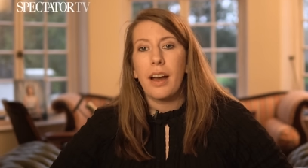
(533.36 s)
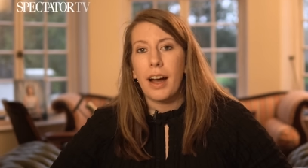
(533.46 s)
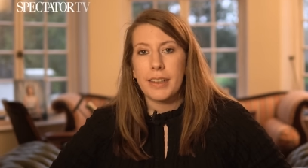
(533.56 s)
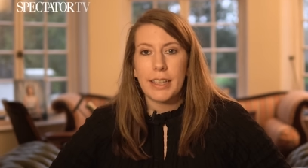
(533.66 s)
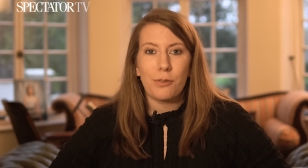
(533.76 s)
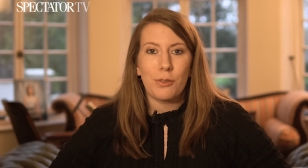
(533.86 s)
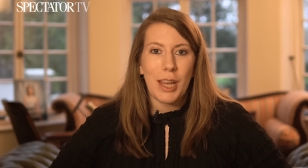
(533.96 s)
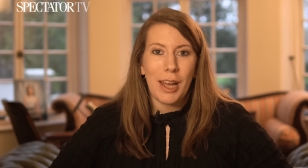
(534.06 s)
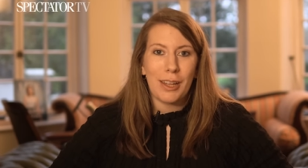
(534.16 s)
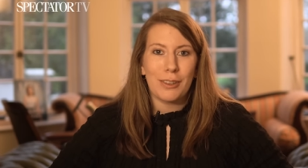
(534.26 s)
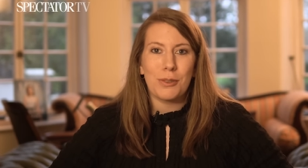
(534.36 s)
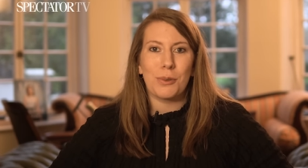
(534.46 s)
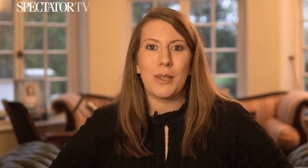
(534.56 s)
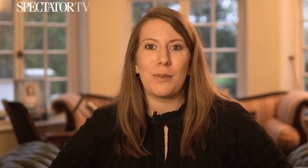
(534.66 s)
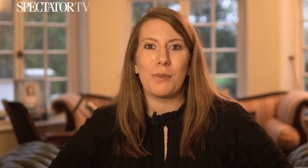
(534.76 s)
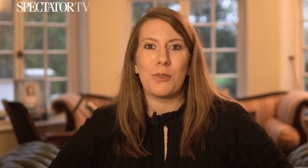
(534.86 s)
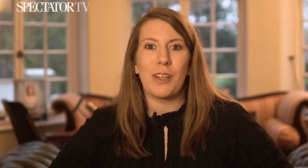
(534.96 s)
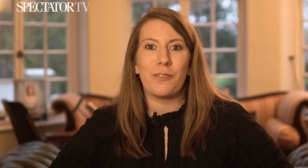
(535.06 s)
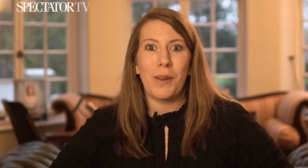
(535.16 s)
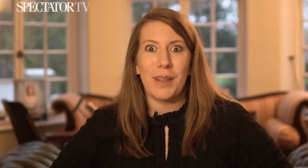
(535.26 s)
I think in return the Tories will be
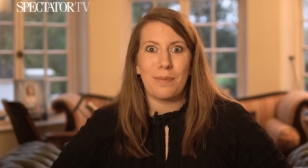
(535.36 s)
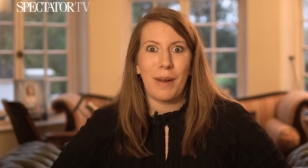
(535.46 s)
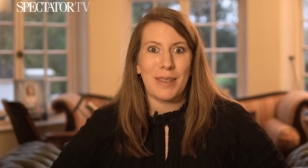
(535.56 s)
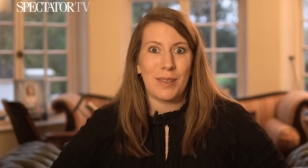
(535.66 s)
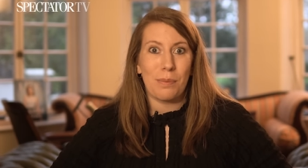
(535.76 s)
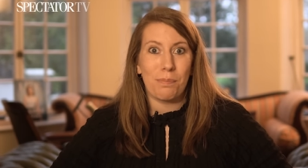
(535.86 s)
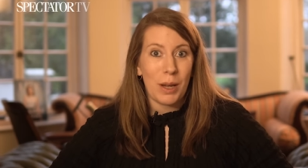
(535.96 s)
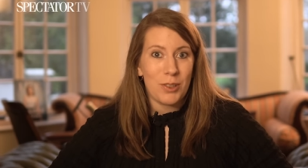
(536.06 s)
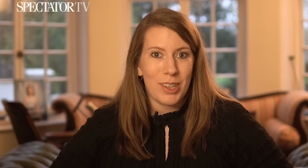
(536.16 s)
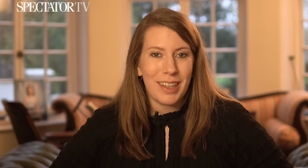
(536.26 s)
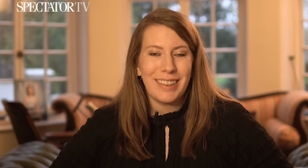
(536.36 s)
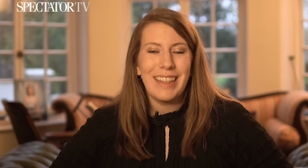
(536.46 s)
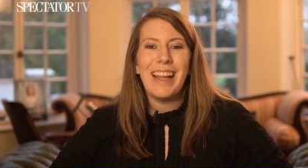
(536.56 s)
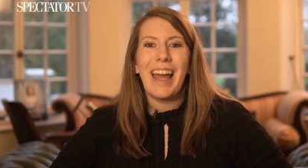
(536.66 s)
trying to focus minds on the budget